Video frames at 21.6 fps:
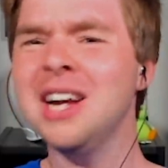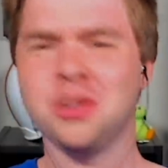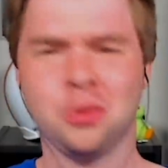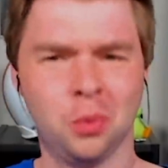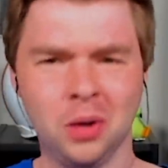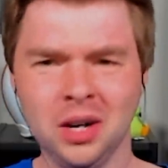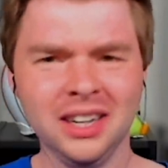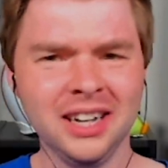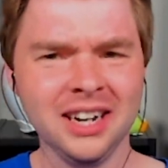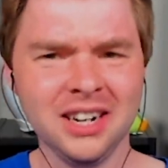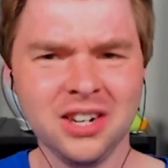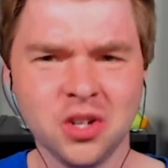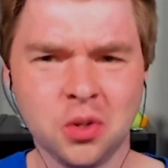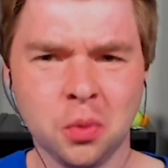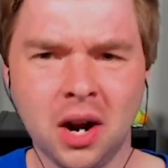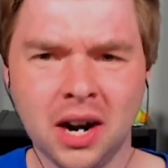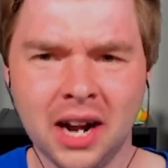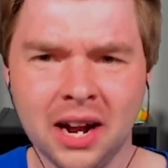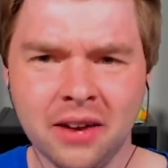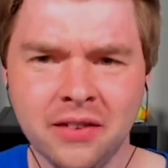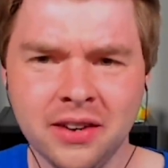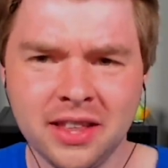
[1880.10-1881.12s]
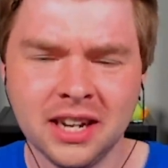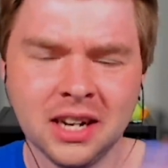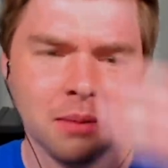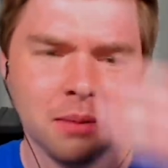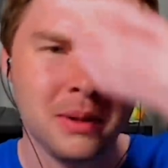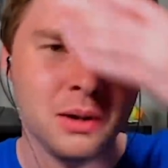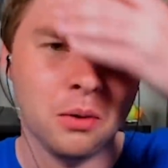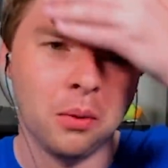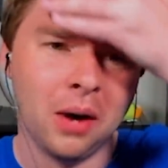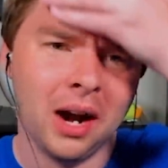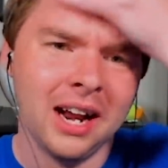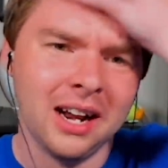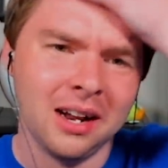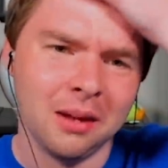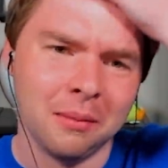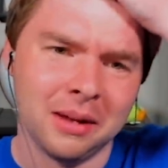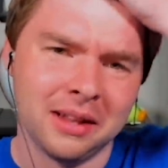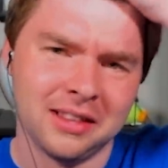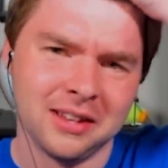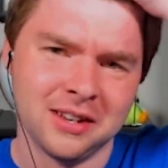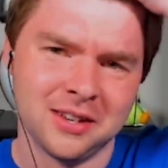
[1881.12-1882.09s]
guys really just want everything to be
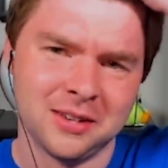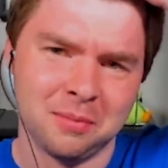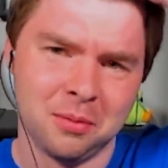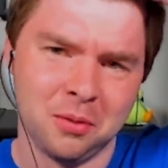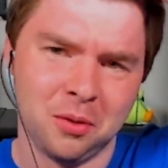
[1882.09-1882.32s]
random at this